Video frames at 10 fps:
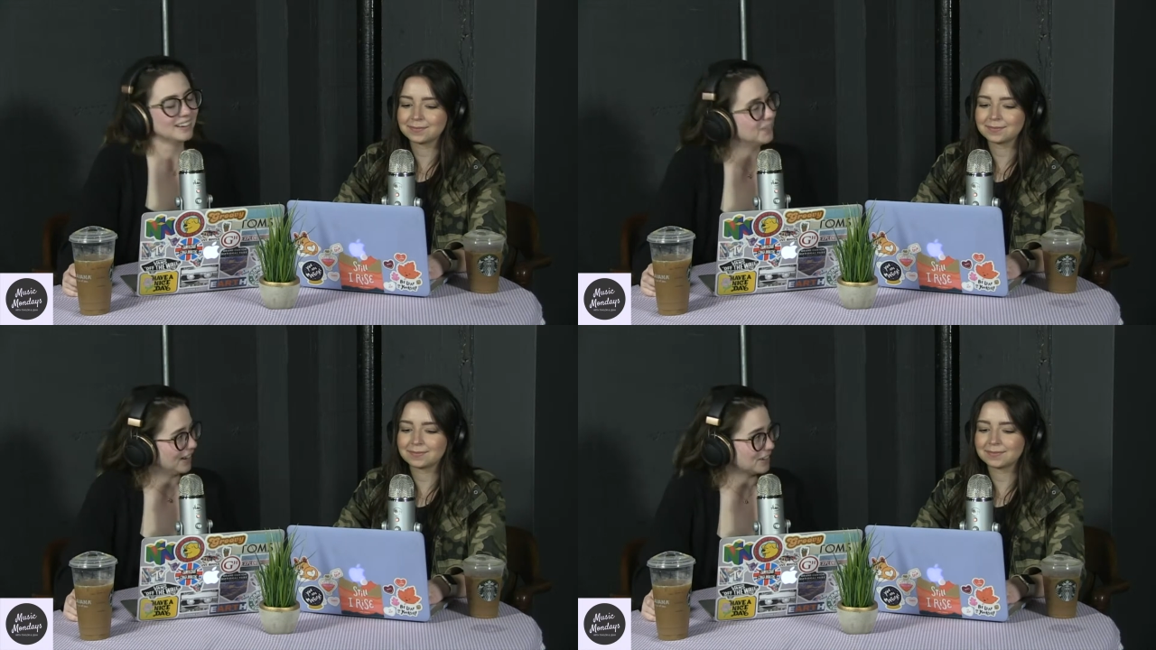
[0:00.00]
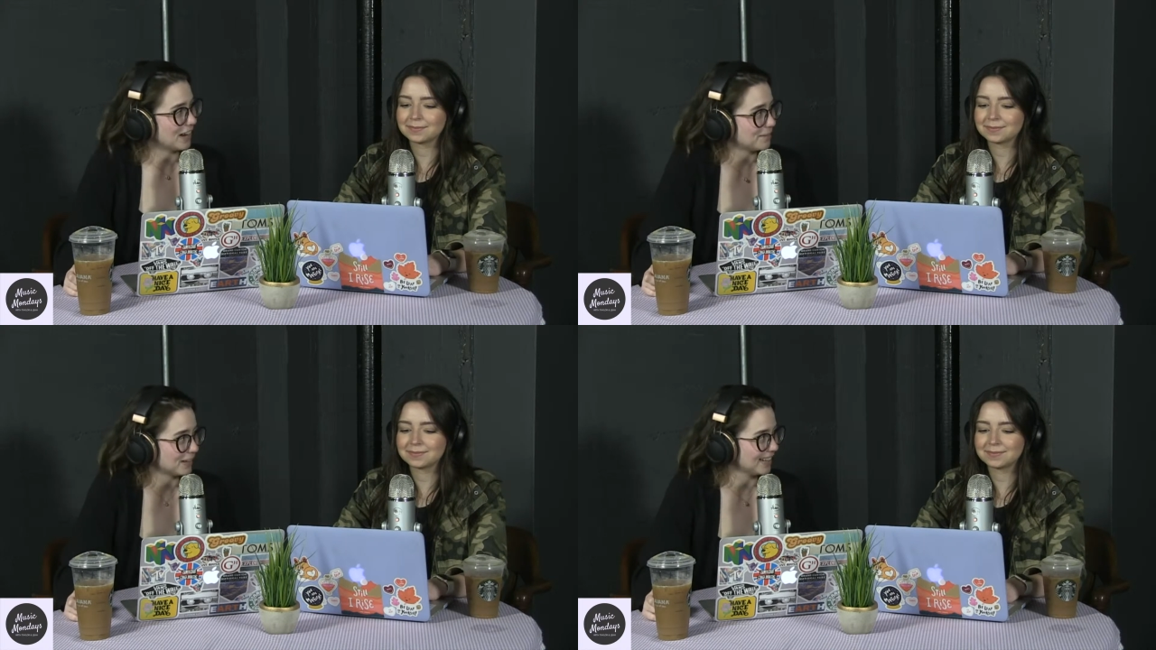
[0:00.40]
Speaker 1: when I don't
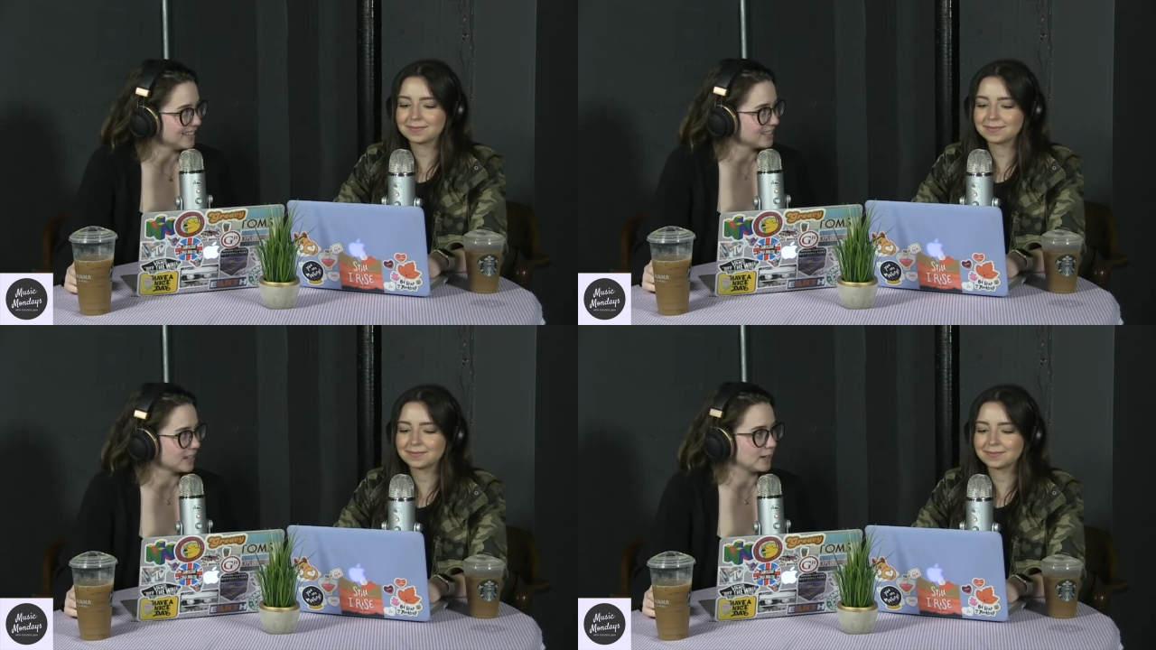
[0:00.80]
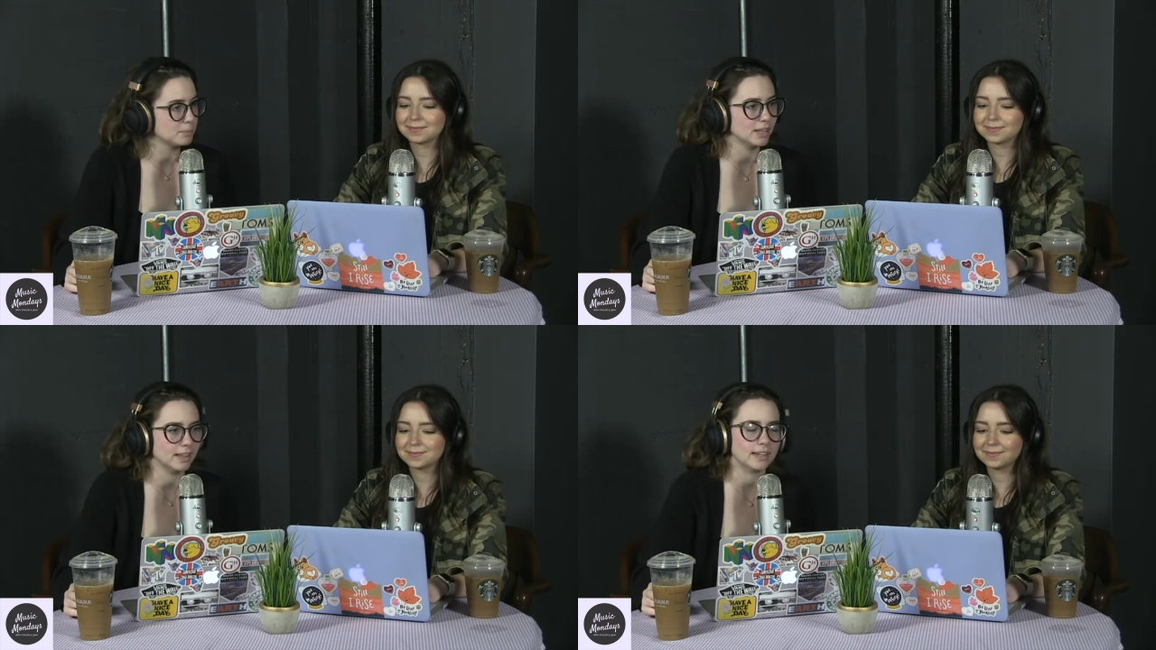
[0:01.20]
have my glasses on.
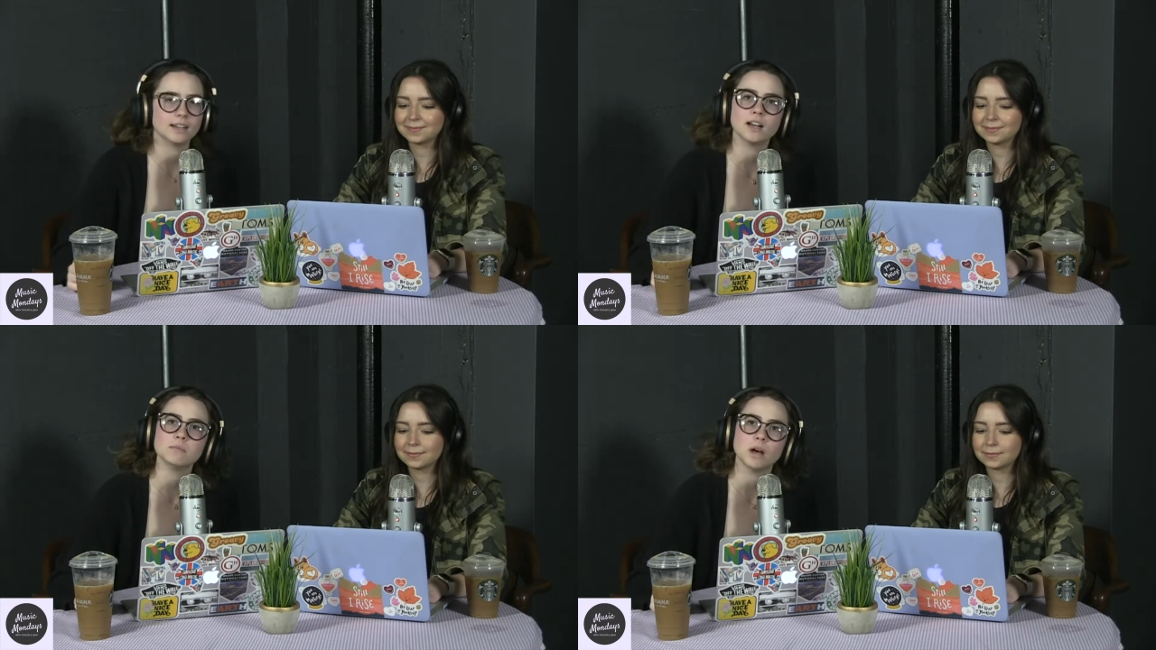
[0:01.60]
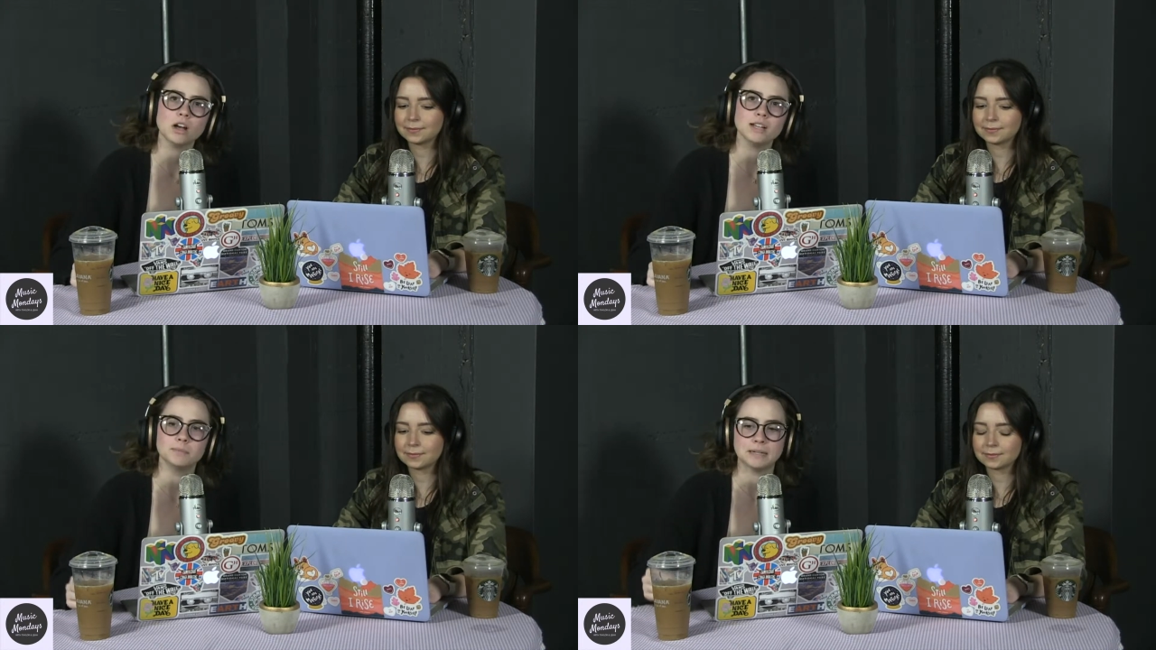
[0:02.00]
But like, come
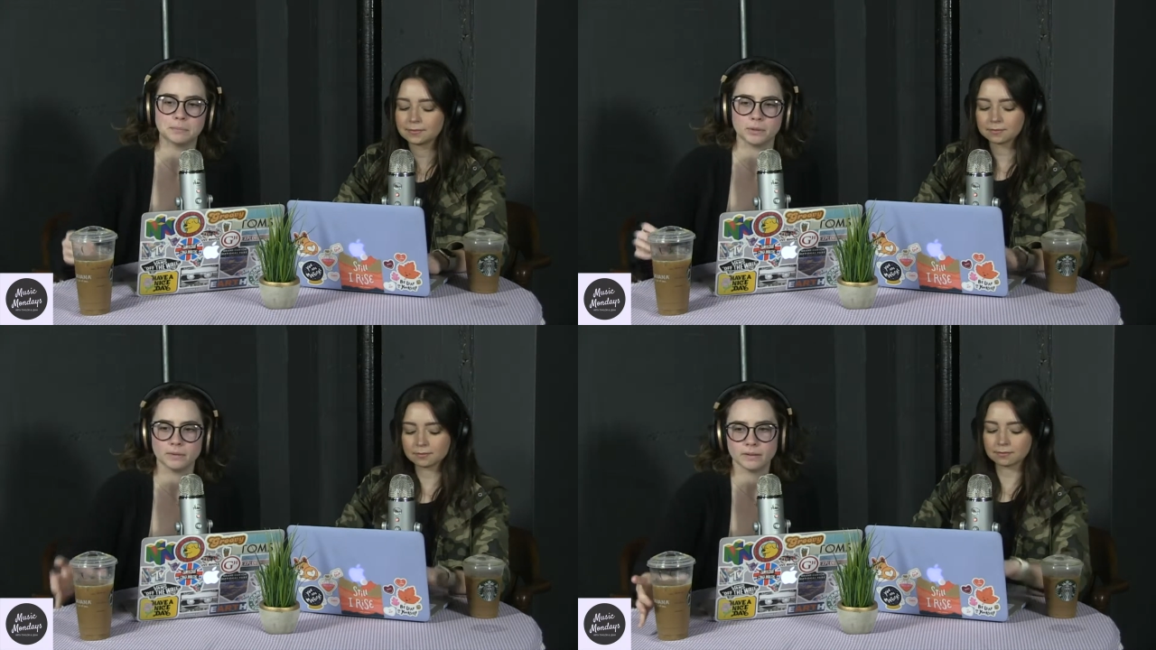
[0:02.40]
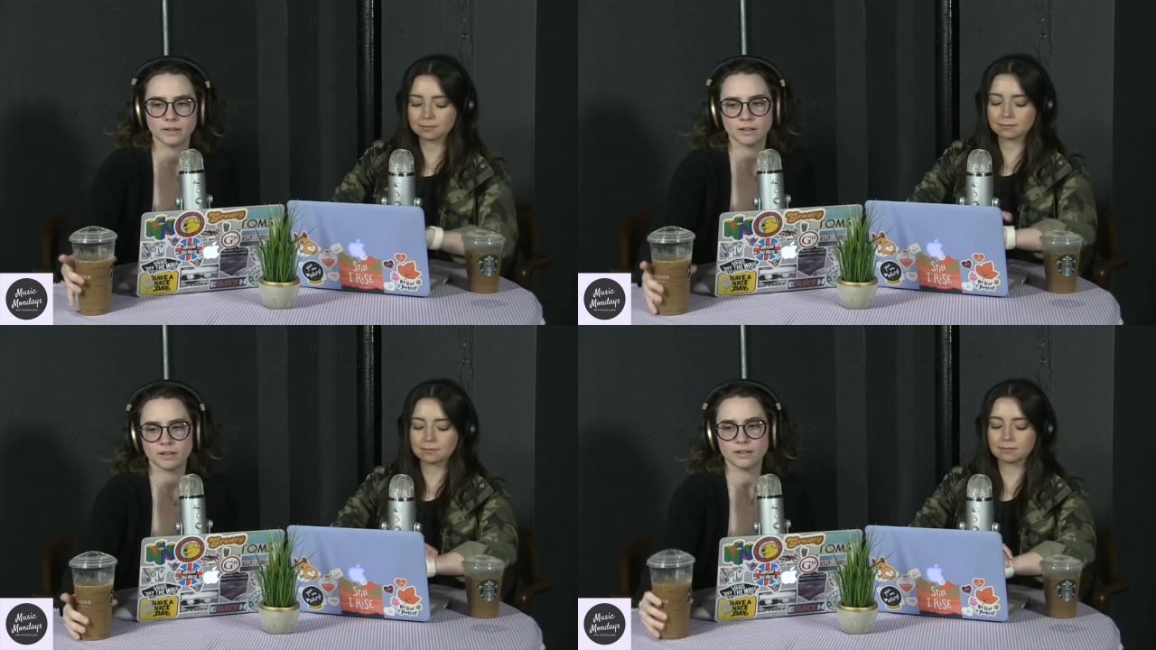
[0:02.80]
on, people.
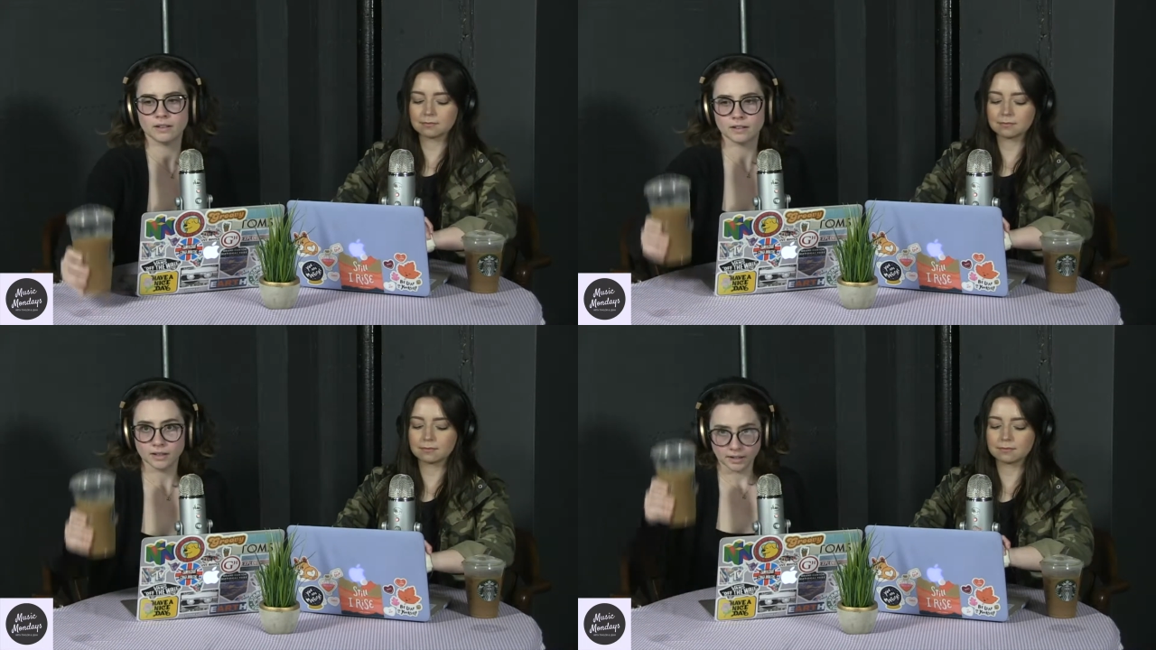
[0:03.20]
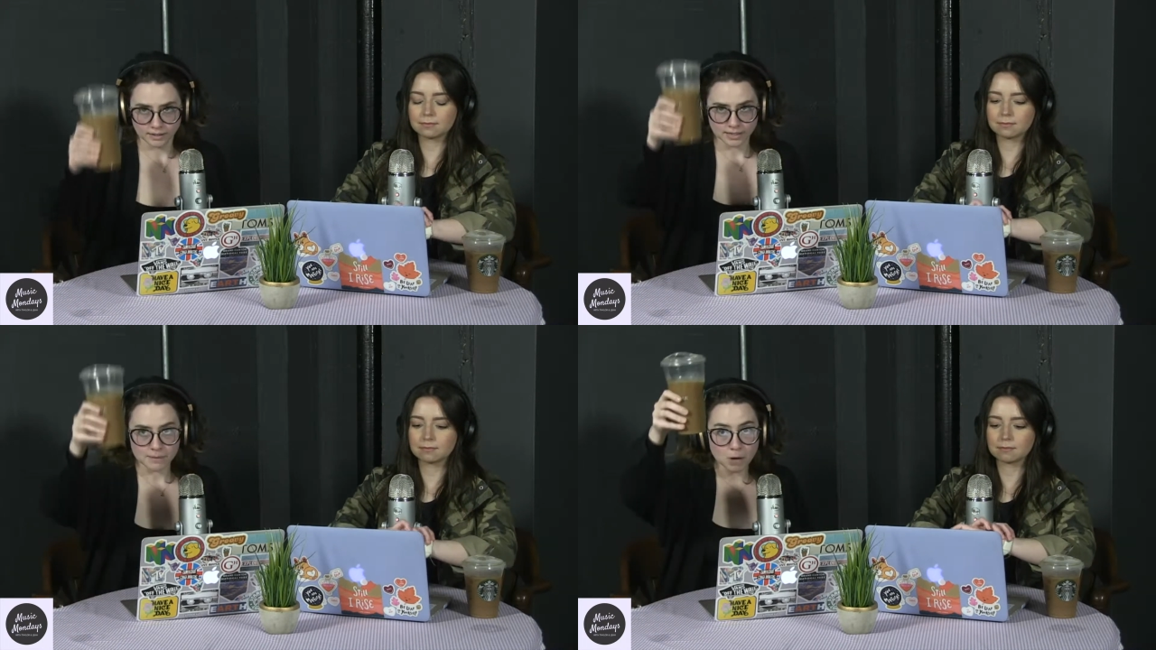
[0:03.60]

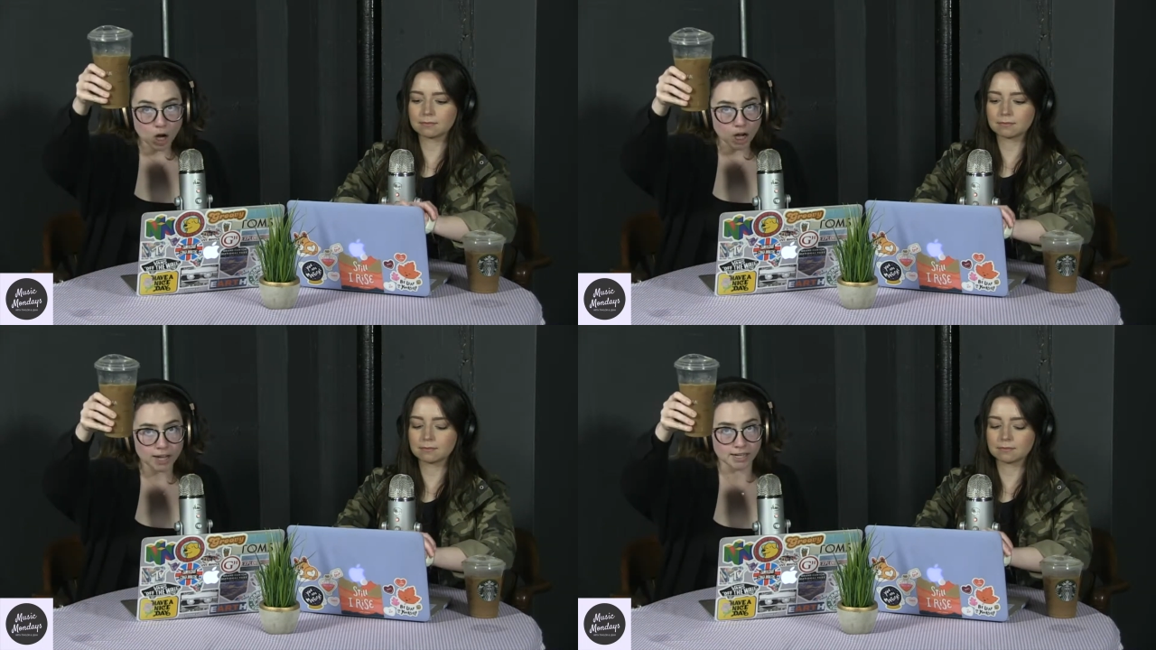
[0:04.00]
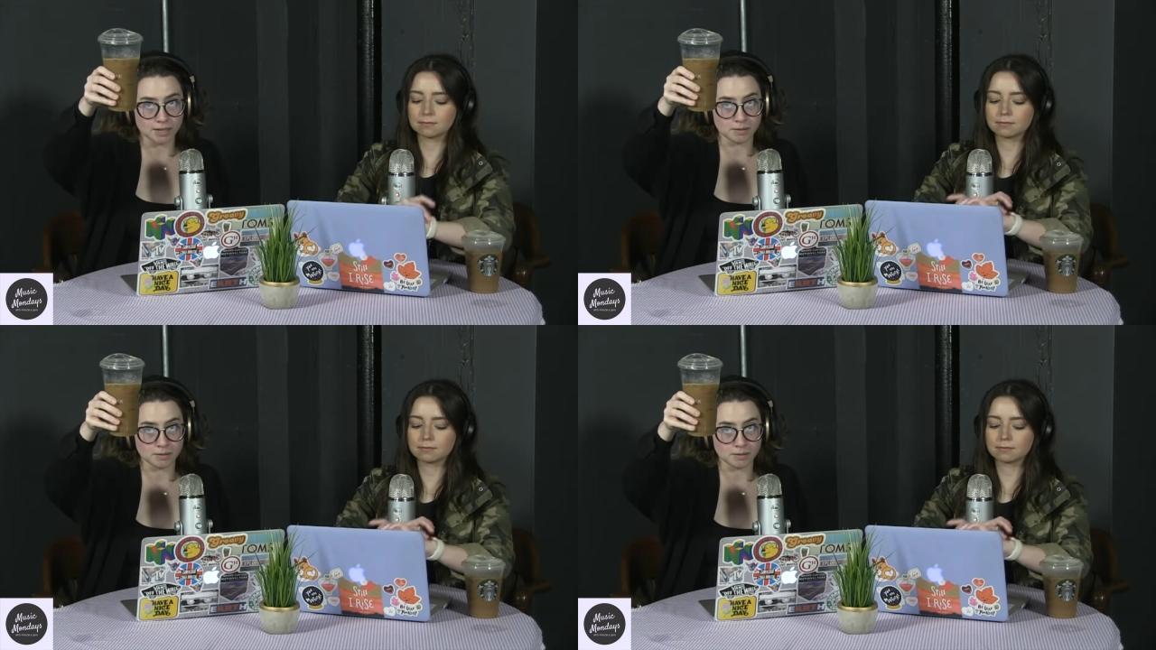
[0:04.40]
Come on